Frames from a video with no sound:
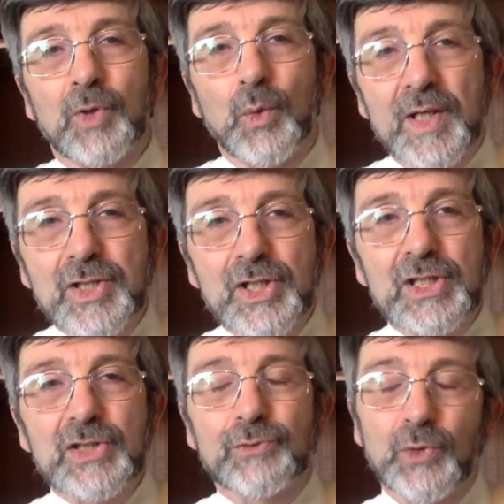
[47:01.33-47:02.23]

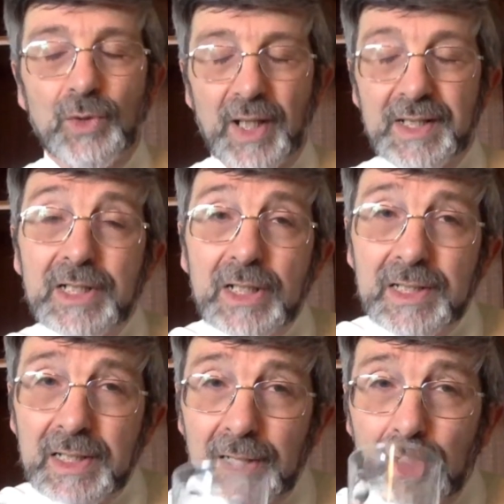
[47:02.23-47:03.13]
Questions for us to
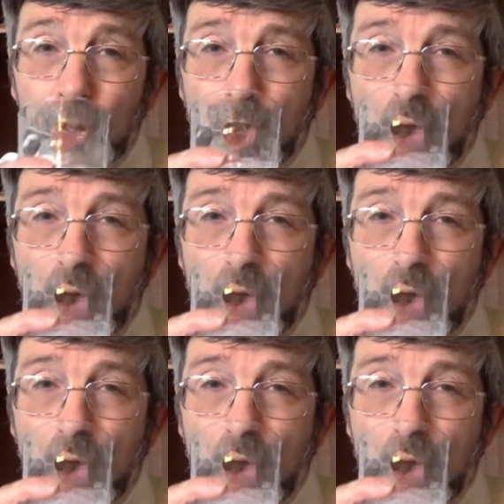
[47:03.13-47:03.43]
consider.